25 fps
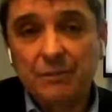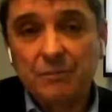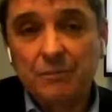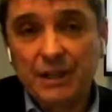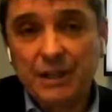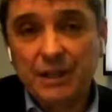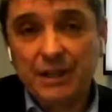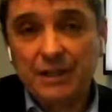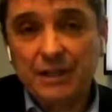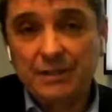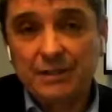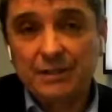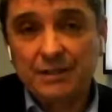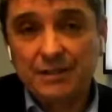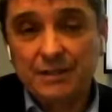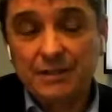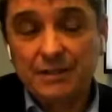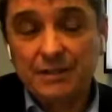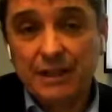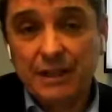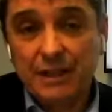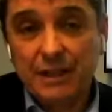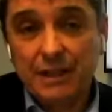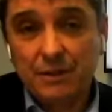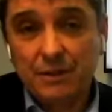
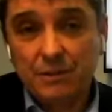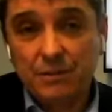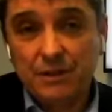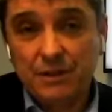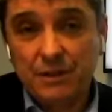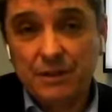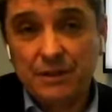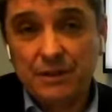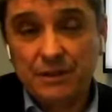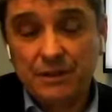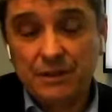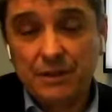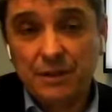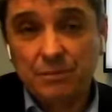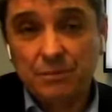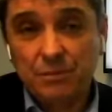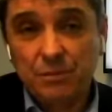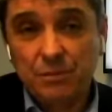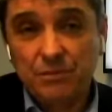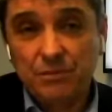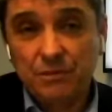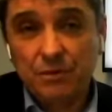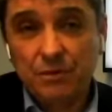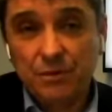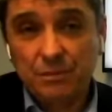ABSs, the equity is
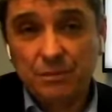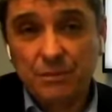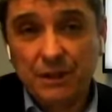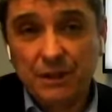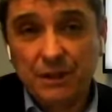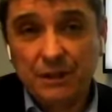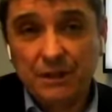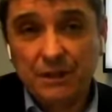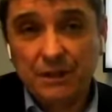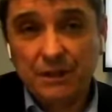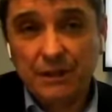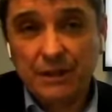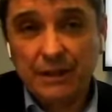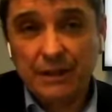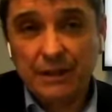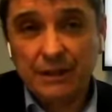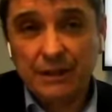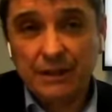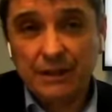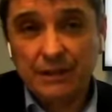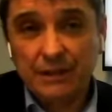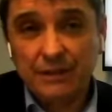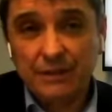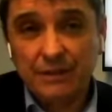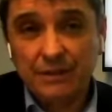not performing,
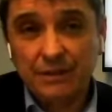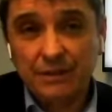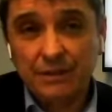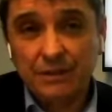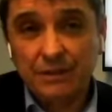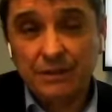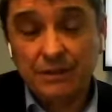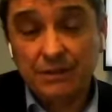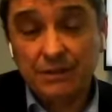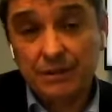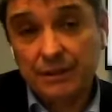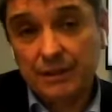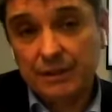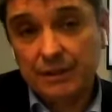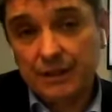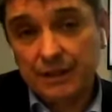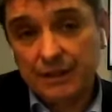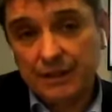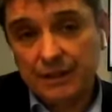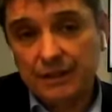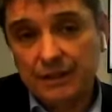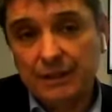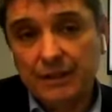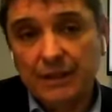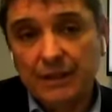and you know I
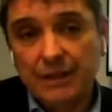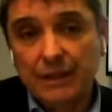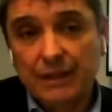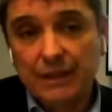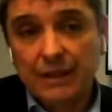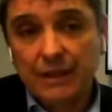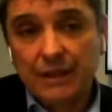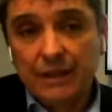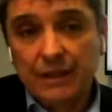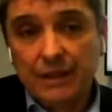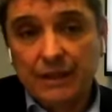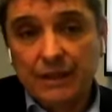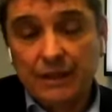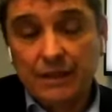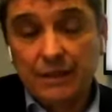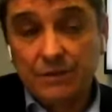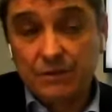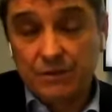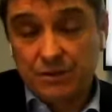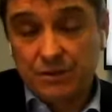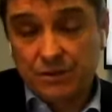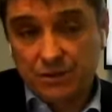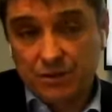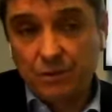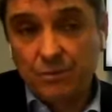think
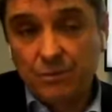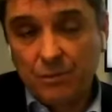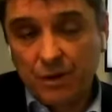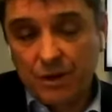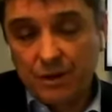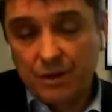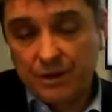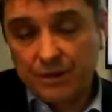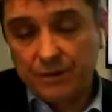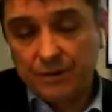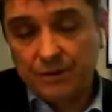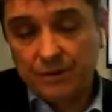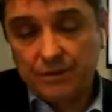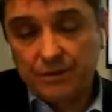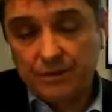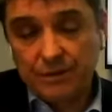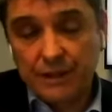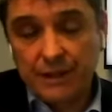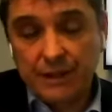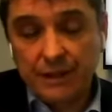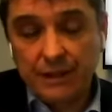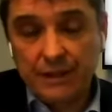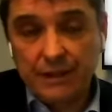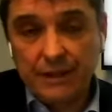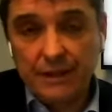there's some odd
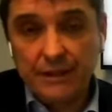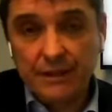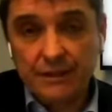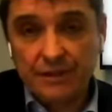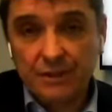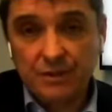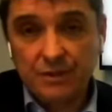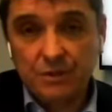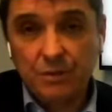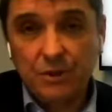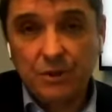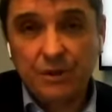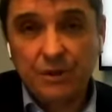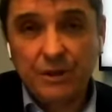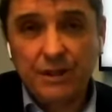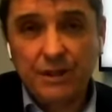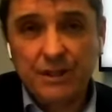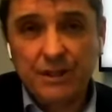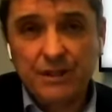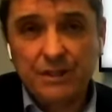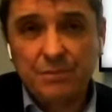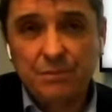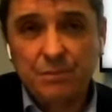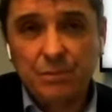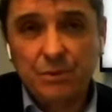cases where it
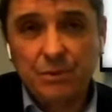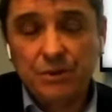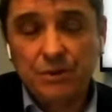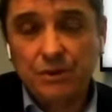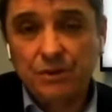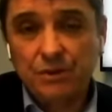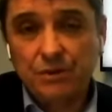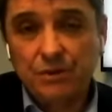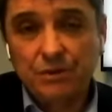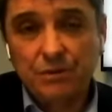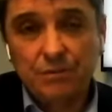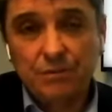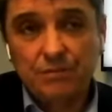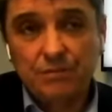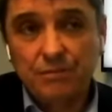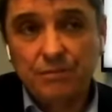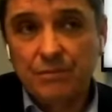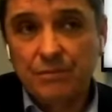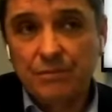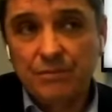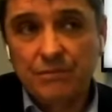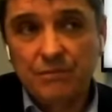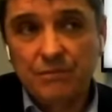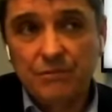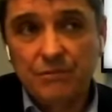is, but you know
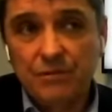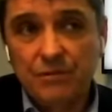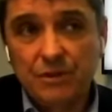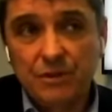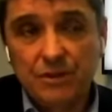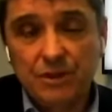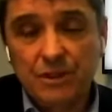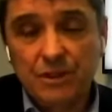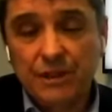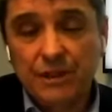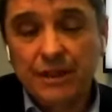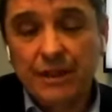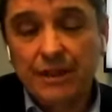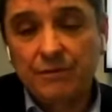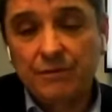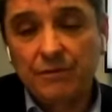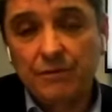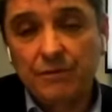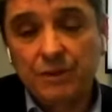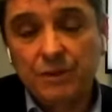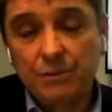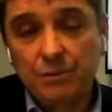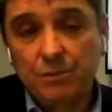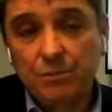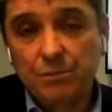virtually
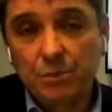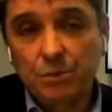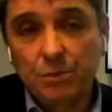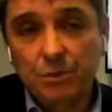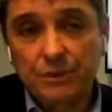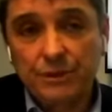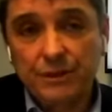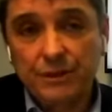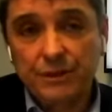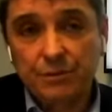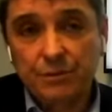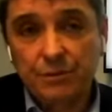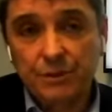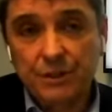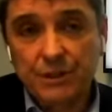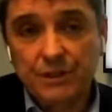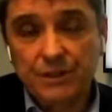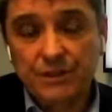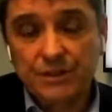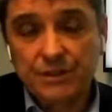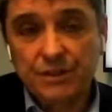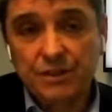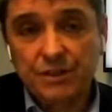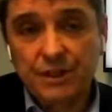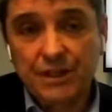every report I
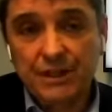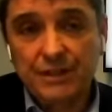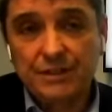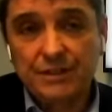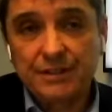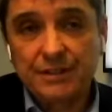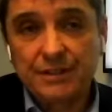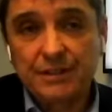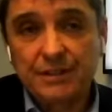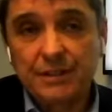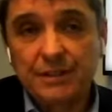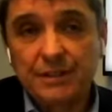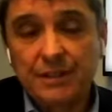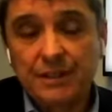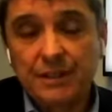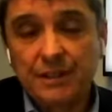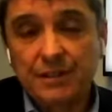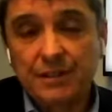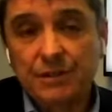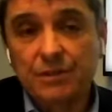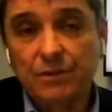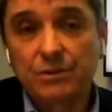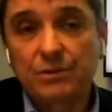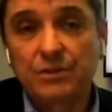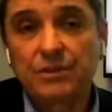read suggests that the
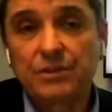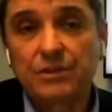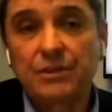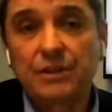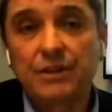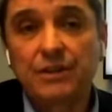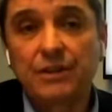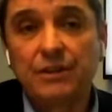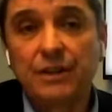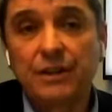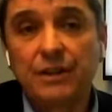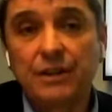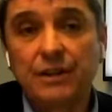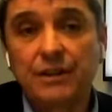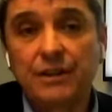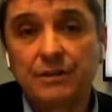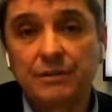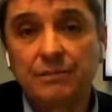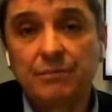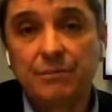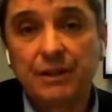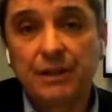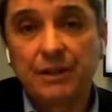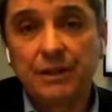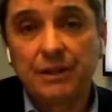E-notes are not
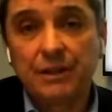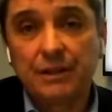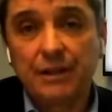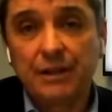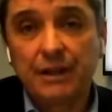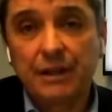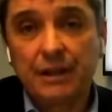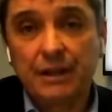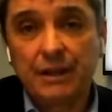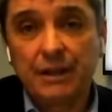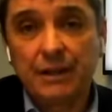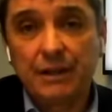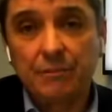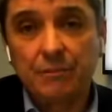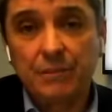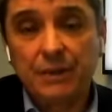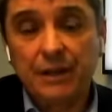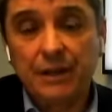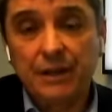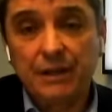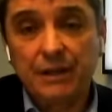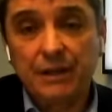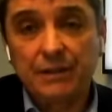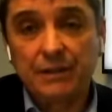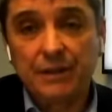being
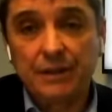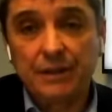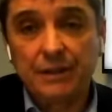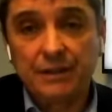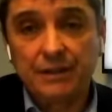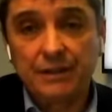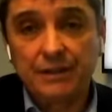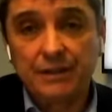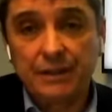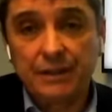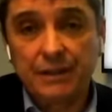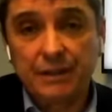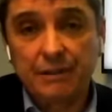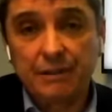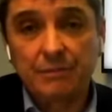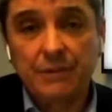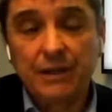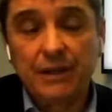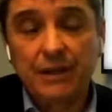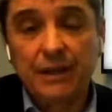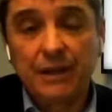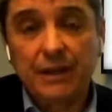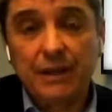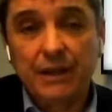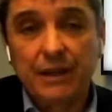paid on time,
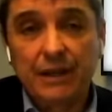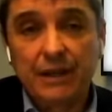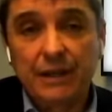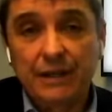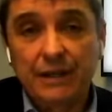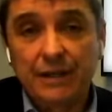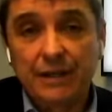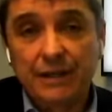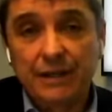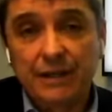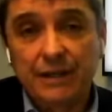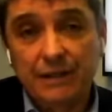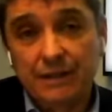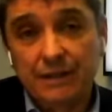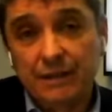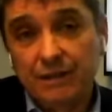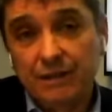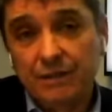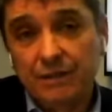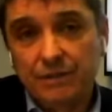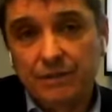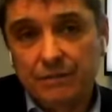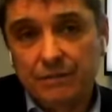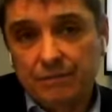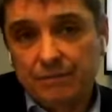and
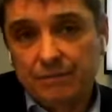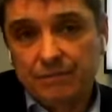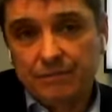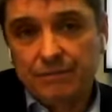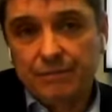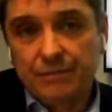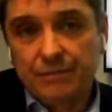you know